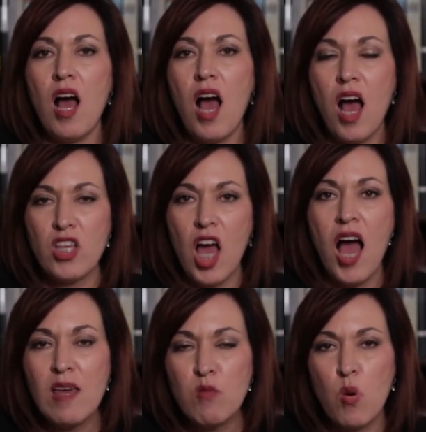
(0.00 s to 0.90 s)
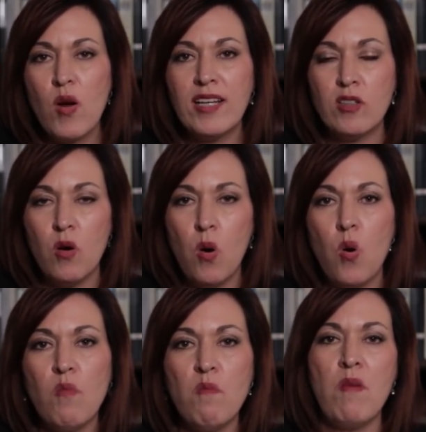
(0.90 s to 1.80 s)
I am going to
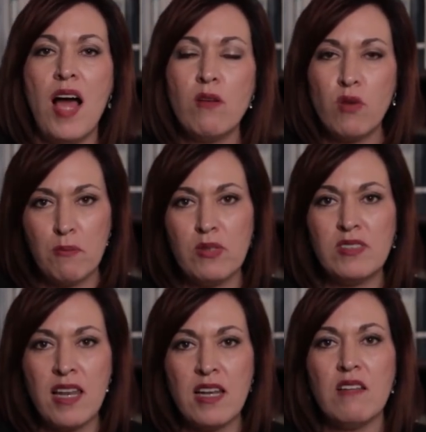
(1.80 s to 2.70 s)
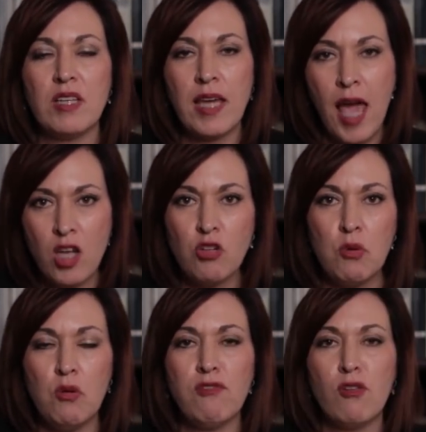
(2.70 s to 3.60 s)
hold my representative accountable
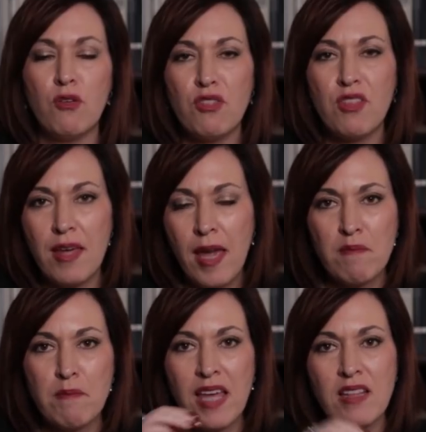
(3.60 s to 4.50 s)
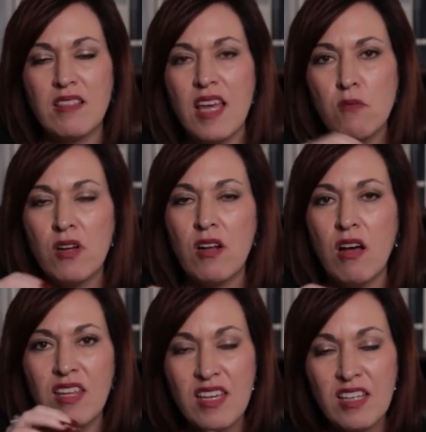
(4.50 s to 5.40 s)
for the campaign that they run on,
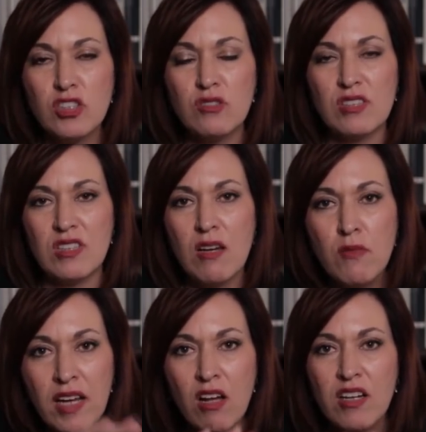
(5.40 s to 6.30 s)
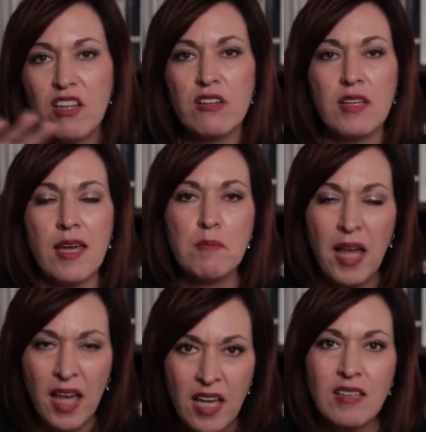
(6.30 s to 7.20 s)
the issues that they ran on in their
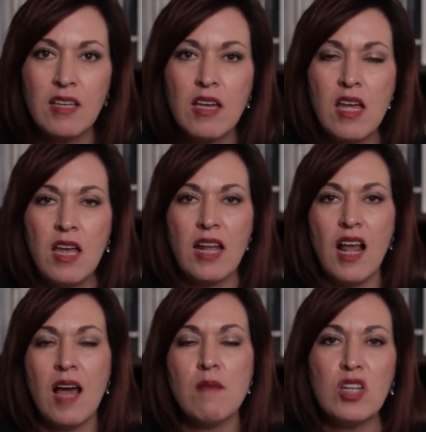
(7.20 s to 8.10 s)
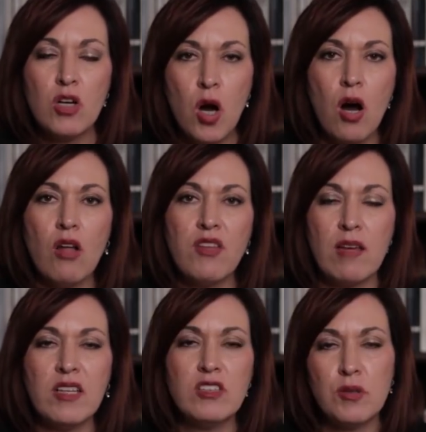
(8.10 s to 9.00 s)
campaign. And I'm going to call them
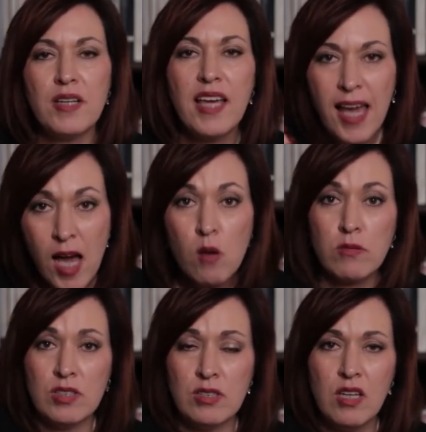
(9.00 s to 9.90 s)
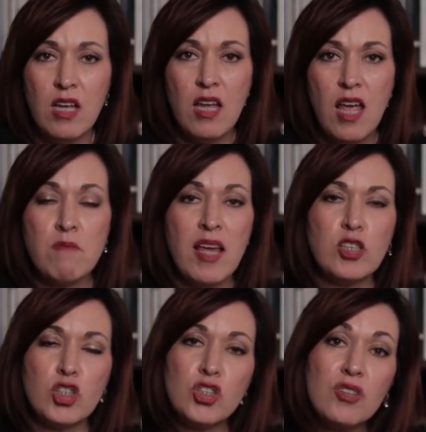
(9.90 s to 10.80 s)
into account and make
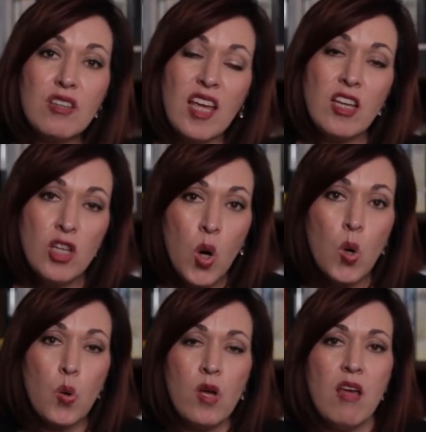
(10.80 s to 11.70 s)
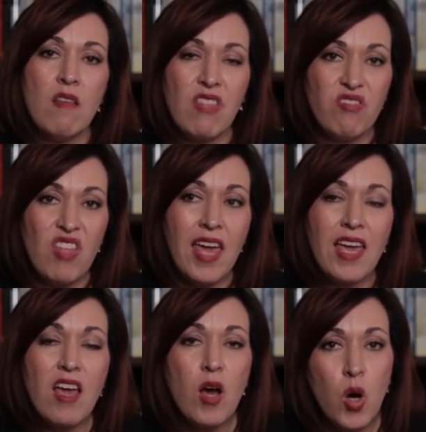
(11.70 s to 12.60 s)
sure that they know that they
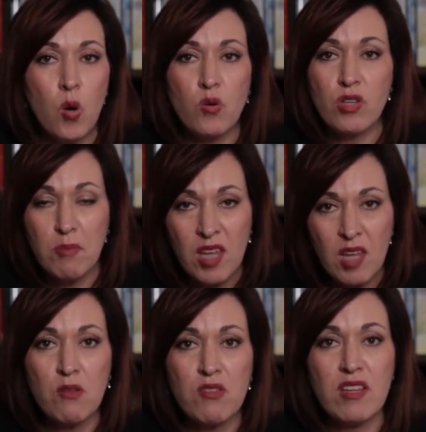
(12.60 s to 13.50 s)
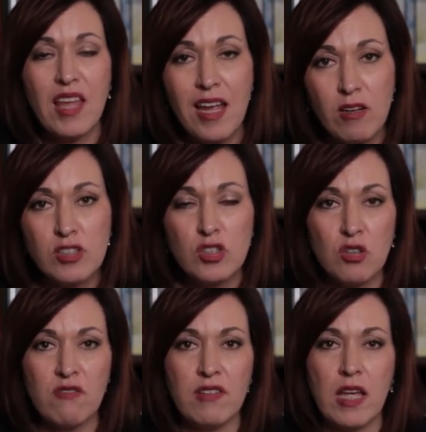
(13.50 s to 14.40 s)
owe the people that they are
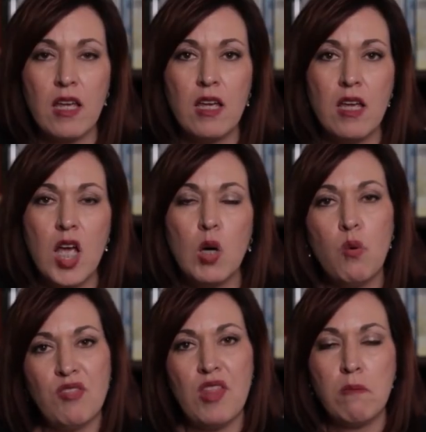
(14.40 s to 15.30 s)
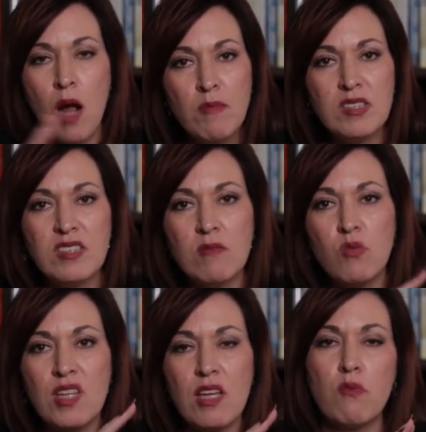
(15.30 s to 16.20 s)
serving what they promised them when
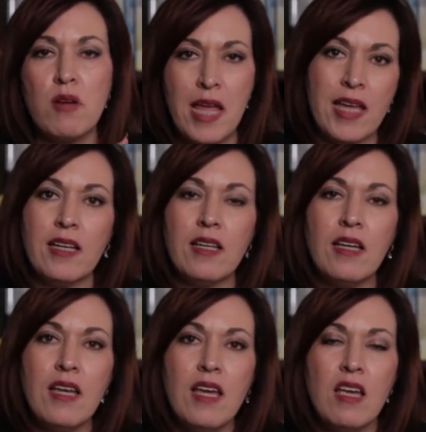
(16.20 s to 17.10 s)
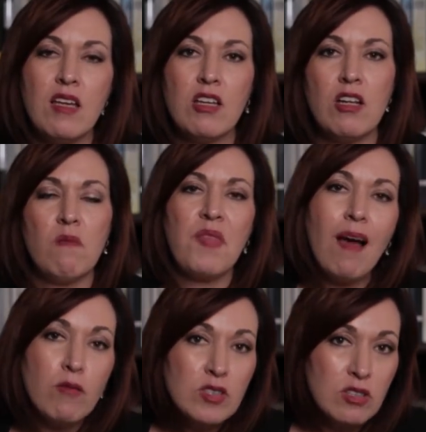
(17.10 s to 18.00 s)
they ran. You know, that
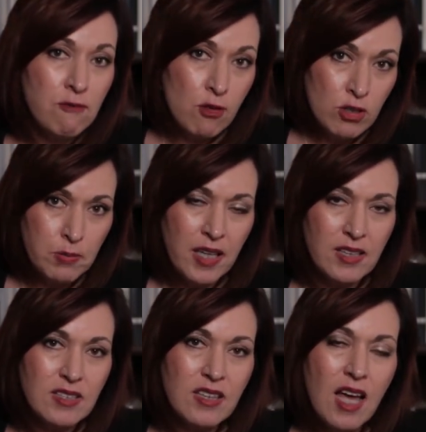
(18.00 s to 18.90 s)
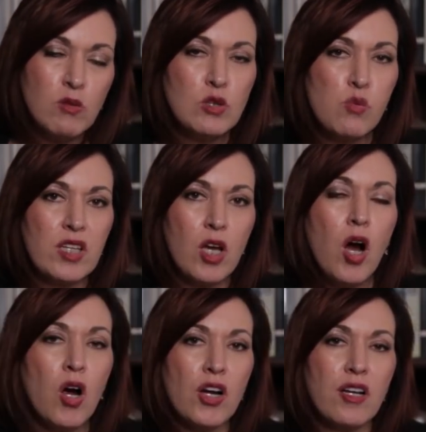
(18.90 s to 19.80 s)
was the first piece, and that was really
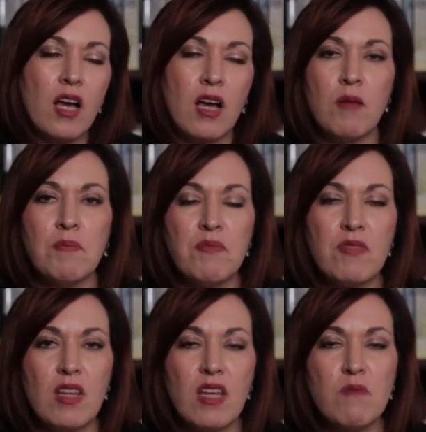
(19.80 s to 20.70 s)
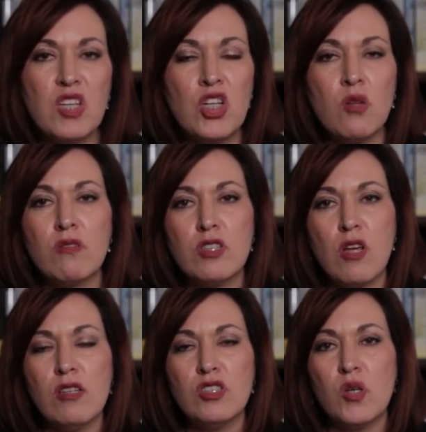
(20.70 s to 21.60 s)
hard. Um, but, you know, there's
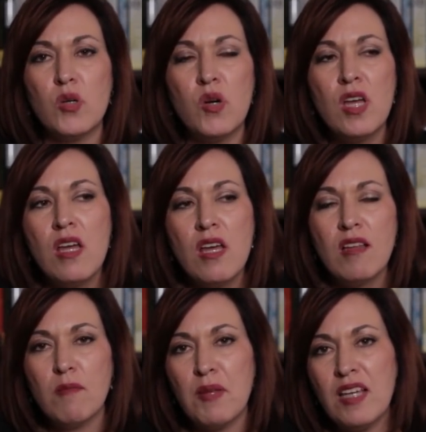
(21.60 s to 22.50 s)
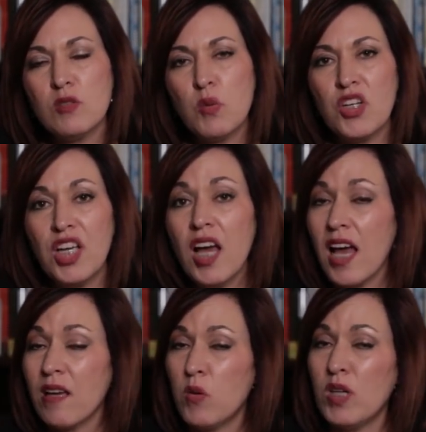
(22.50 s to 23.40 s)
also the piece where yeah i
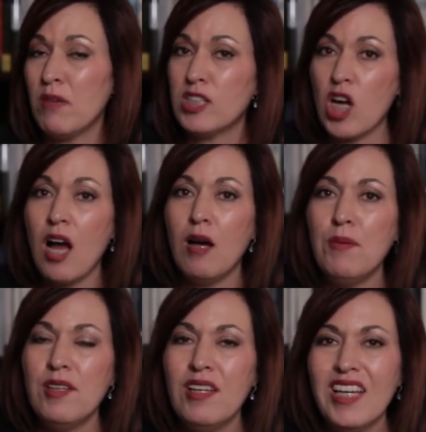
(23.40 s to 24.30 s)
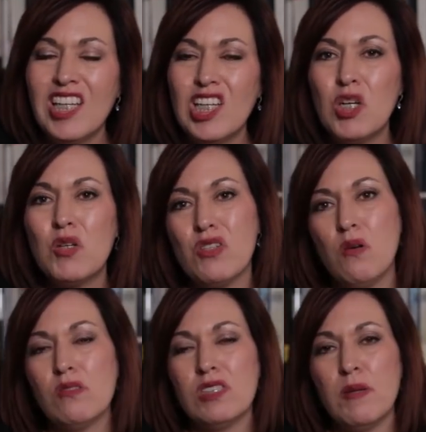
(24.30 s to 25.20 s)
quit my job you know you
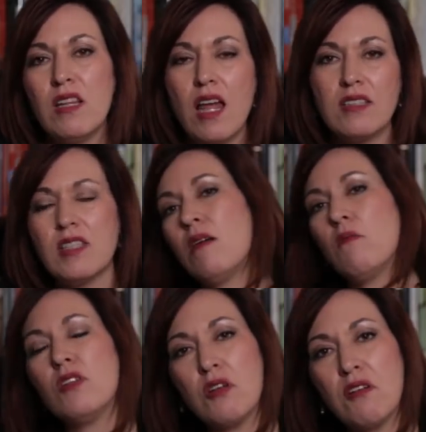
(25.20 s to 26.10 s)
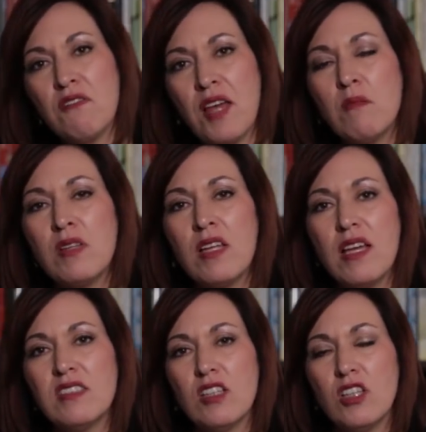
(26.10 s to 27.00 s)
don't spend a lot of time with your family it's
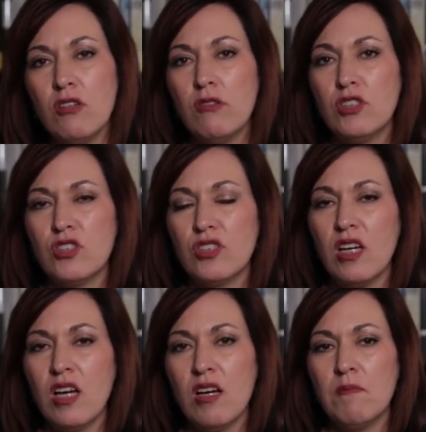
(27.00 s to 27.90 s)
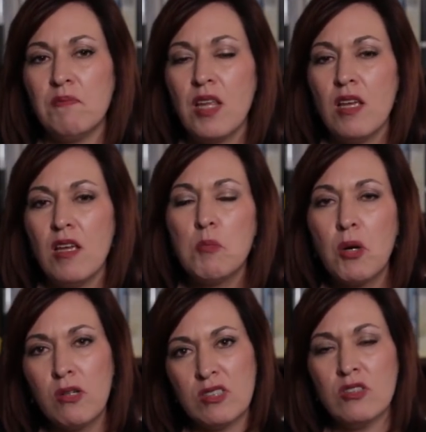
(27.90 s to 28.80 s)
a huge um,
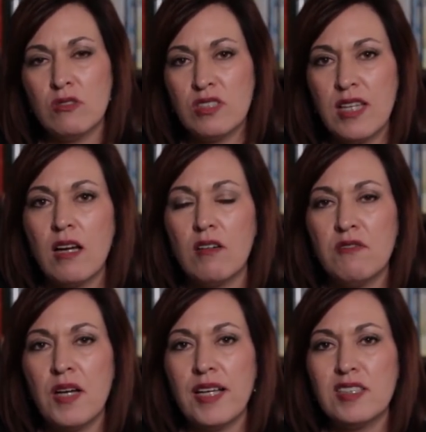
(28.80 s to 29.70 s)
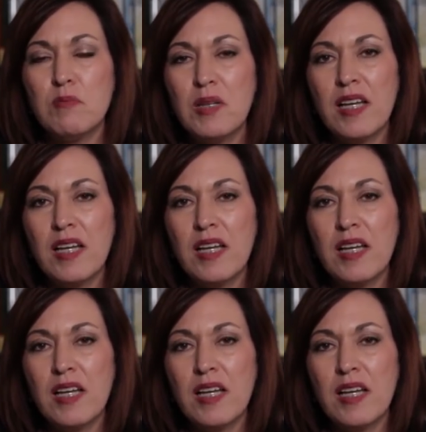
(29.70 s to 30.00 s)
personal sacrifice but